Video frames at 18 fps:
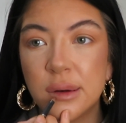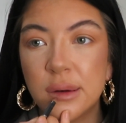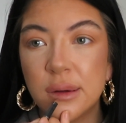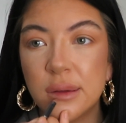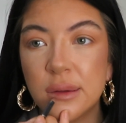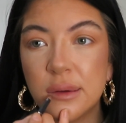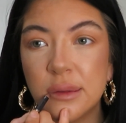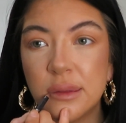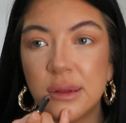
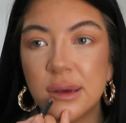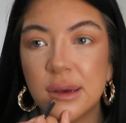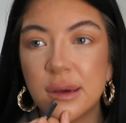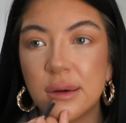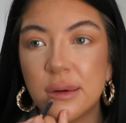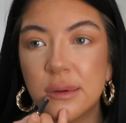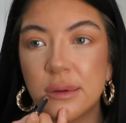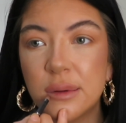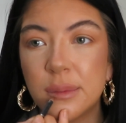just on the
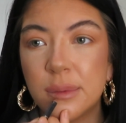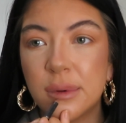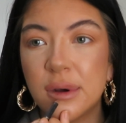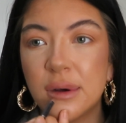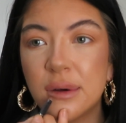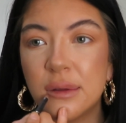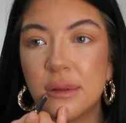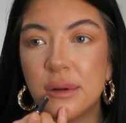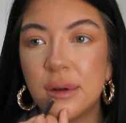outer
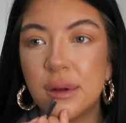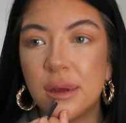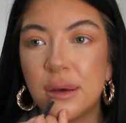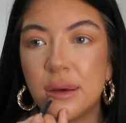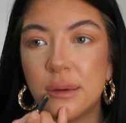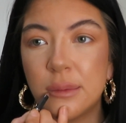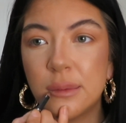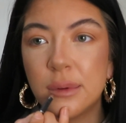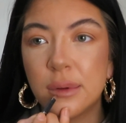part of the
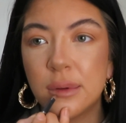lip.